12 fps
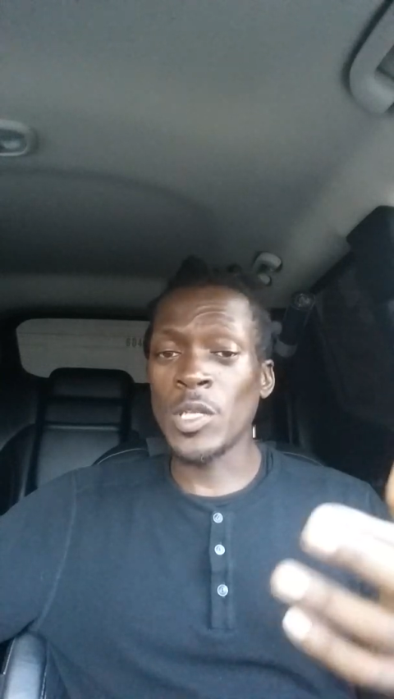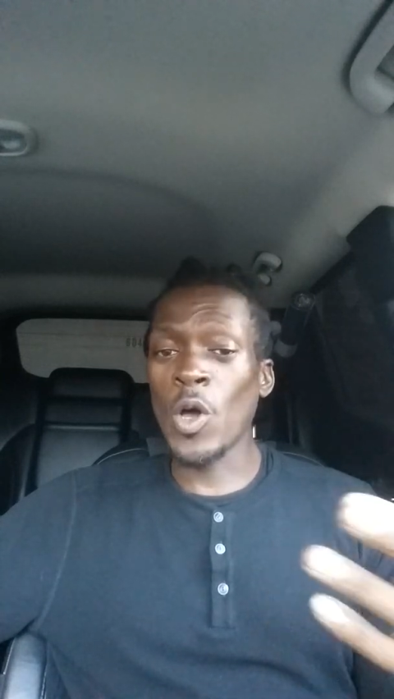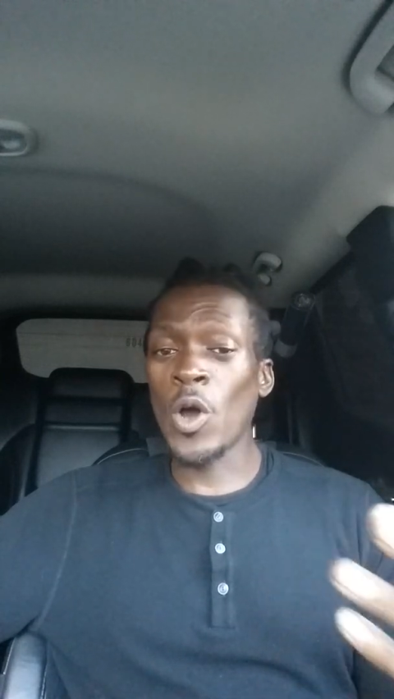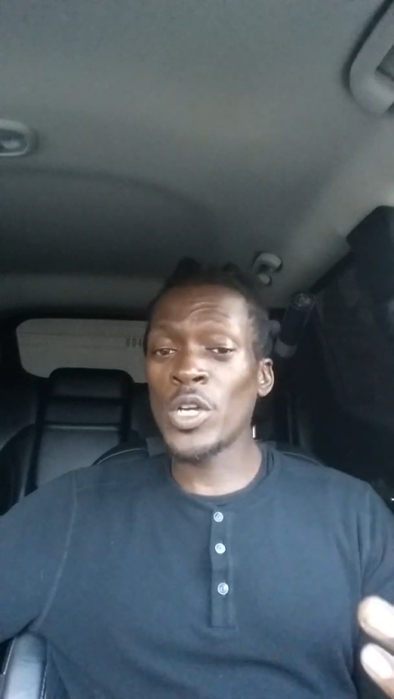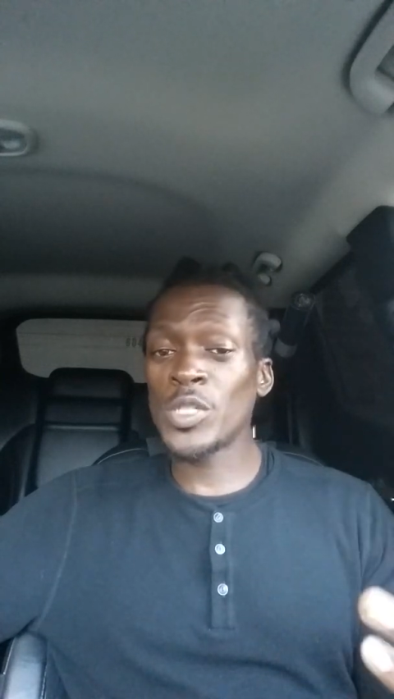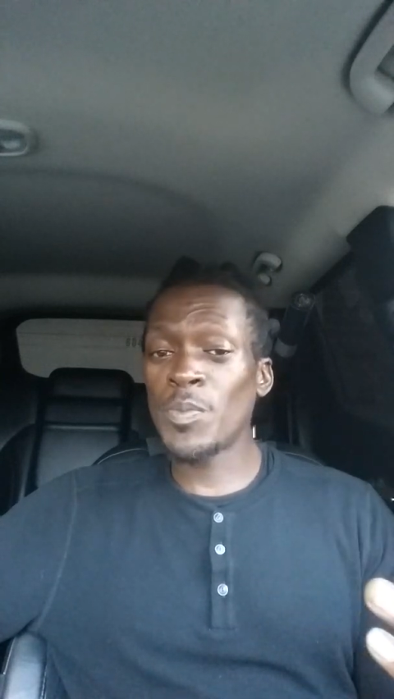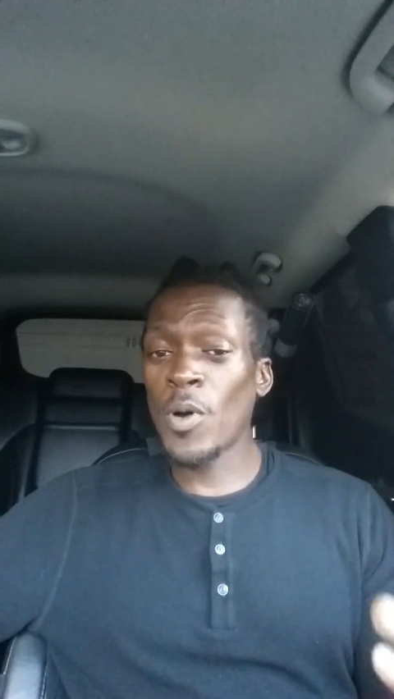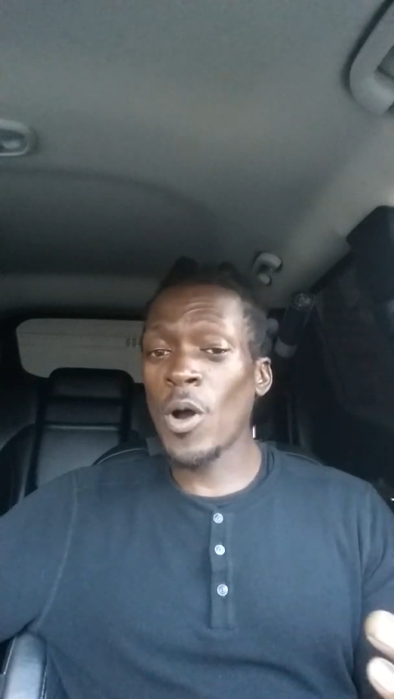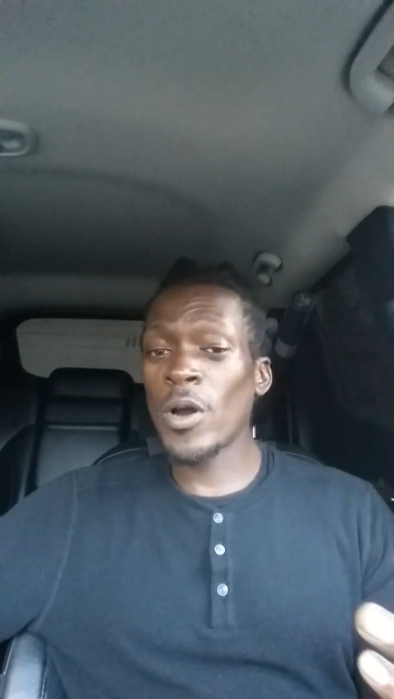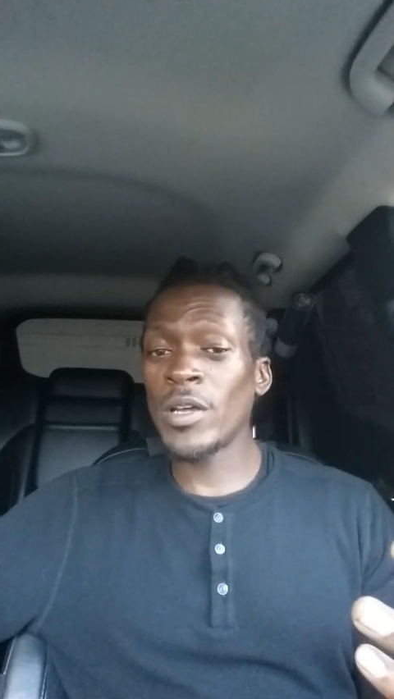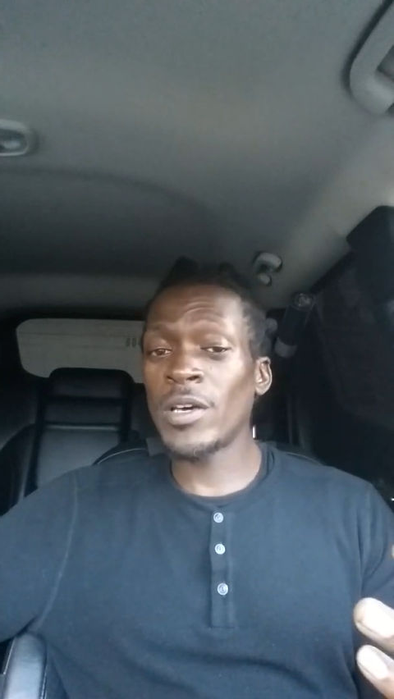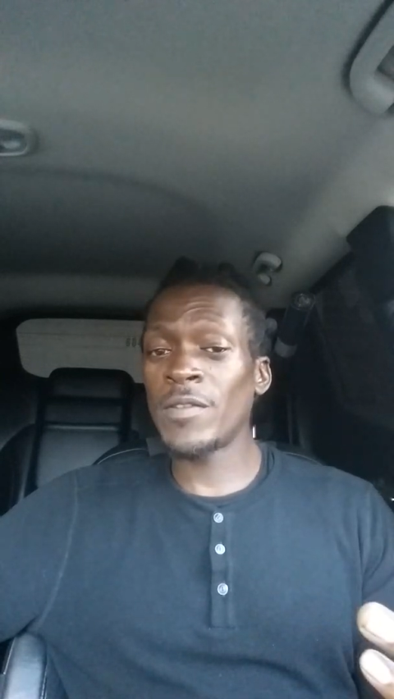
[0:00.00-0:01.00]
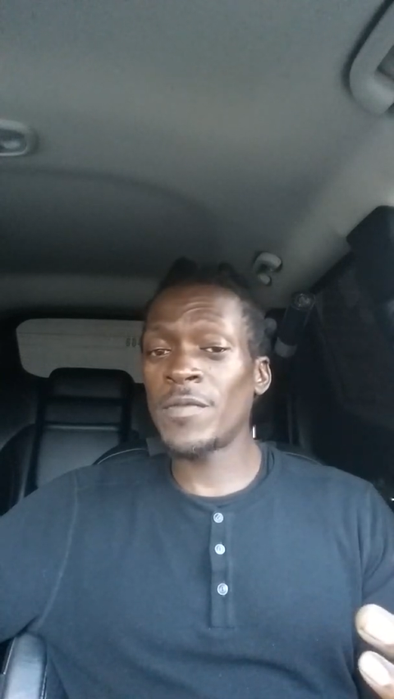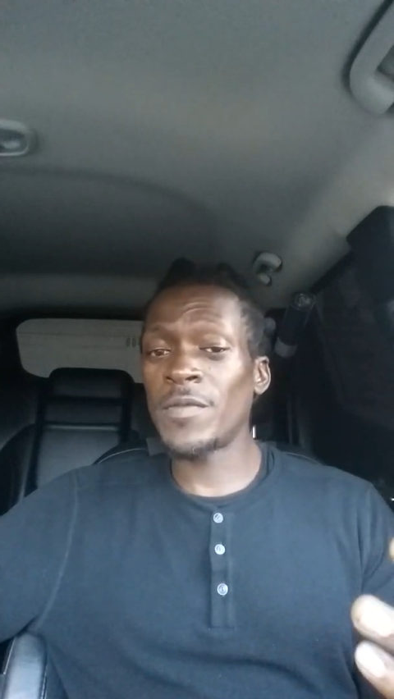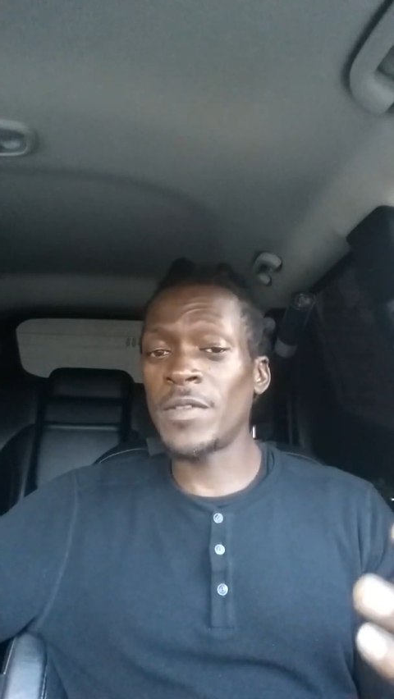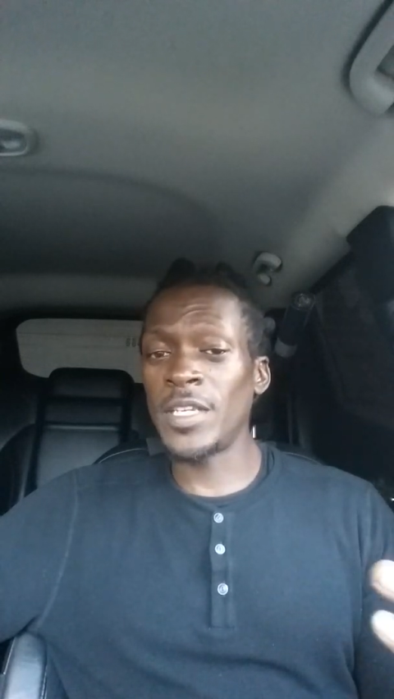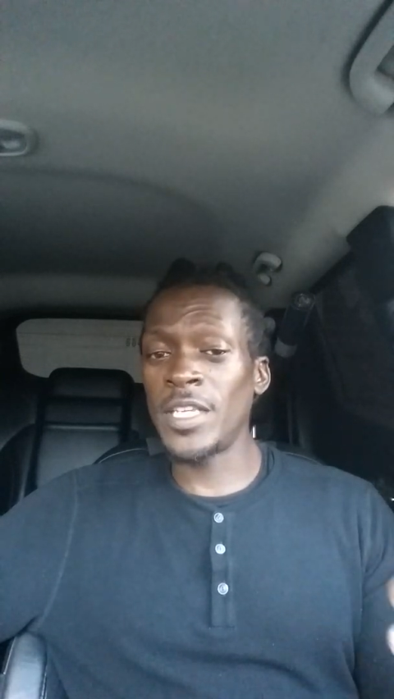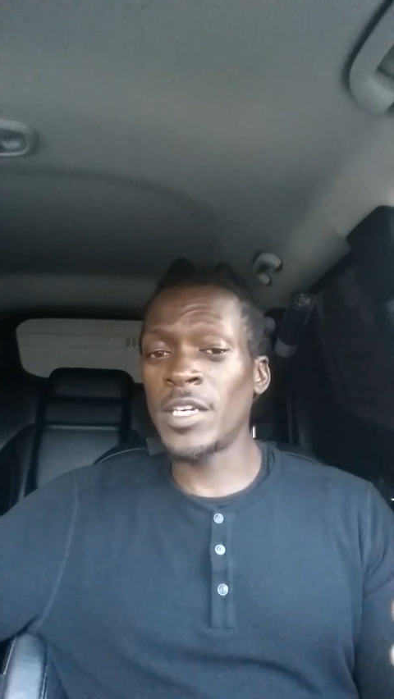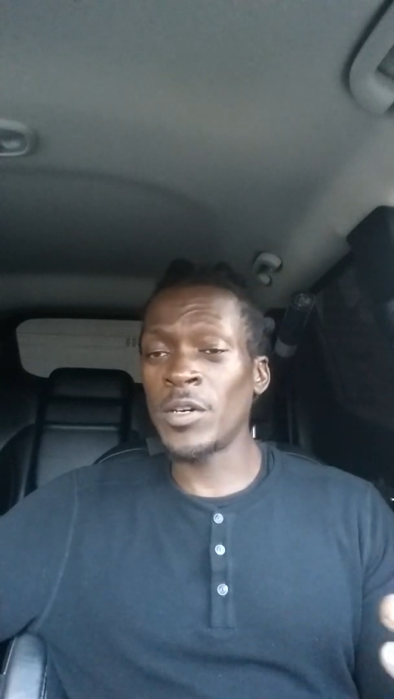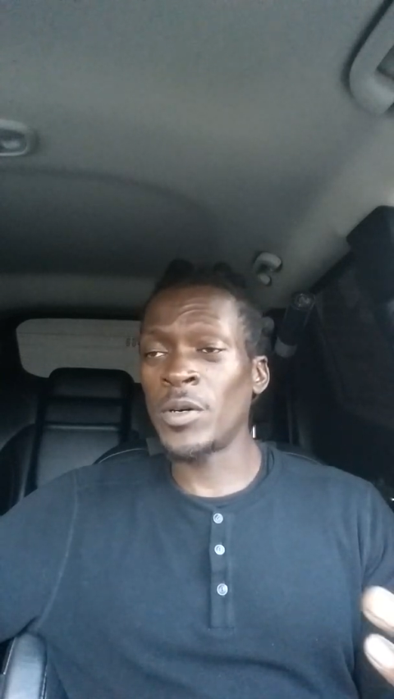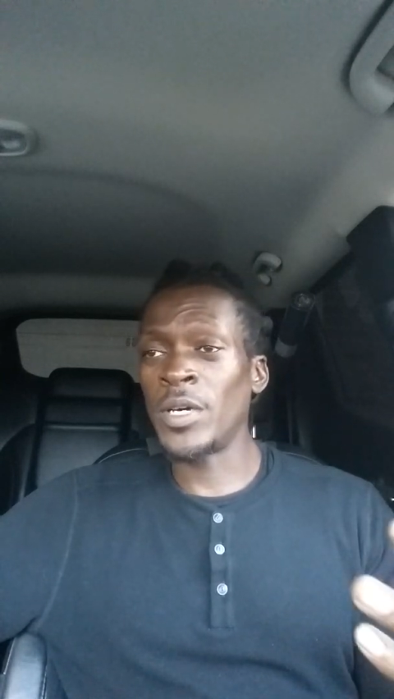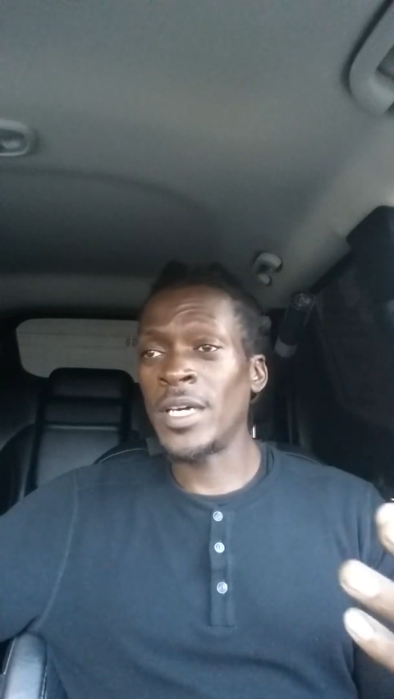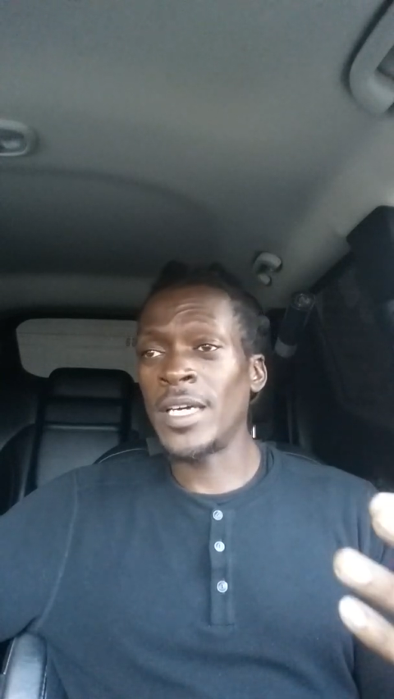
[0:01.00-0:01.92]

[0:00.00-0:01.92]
a large part of the deal.